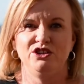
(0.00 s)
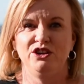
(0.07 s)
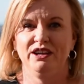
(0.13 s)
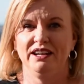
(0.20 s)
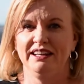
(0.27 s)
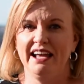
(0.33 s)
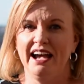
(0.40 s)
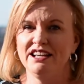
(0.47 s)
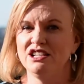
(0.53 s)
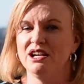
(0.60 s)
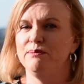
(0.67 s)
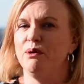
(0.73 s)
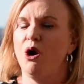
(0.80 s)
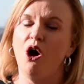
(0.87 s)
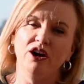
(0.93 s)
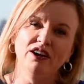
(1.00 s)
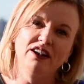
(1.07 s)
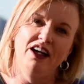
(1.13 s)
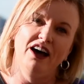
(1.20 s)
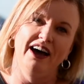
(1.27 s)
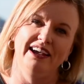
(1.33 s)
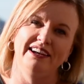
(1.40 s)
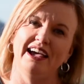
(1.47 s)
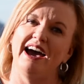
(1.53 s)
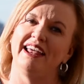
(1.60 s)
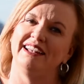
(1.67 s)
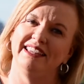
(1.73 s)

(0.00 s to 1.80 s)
you can catch up online at